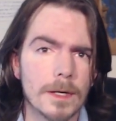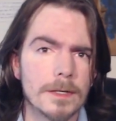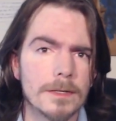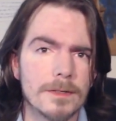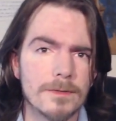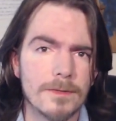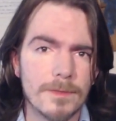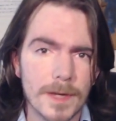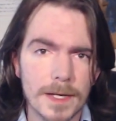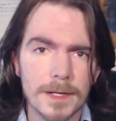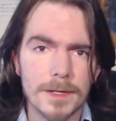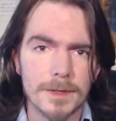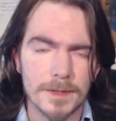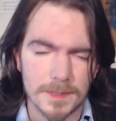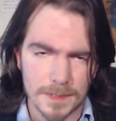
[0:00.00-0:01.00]
how to
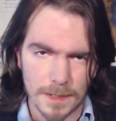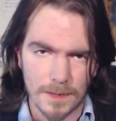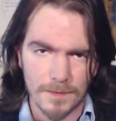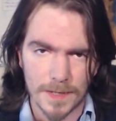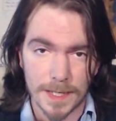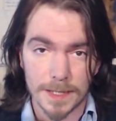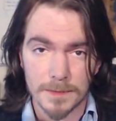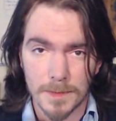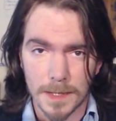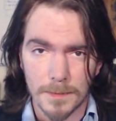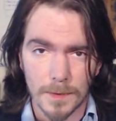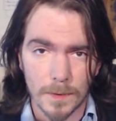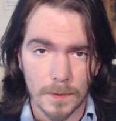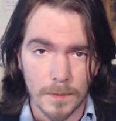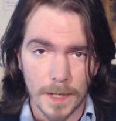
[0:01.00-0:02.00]
defend yourself against
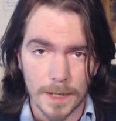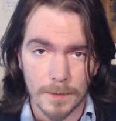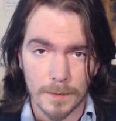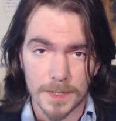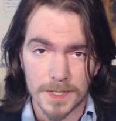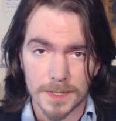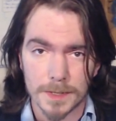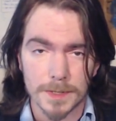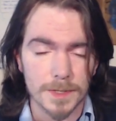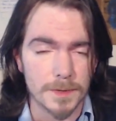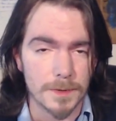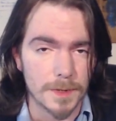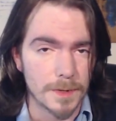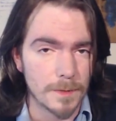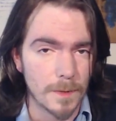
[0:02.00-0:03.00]
people who might wish to
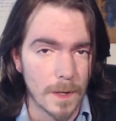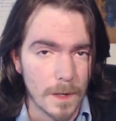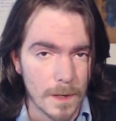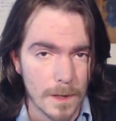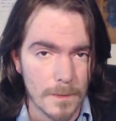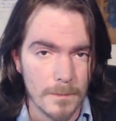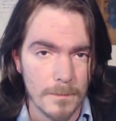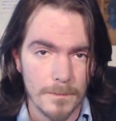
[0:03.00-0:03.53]
do you harm,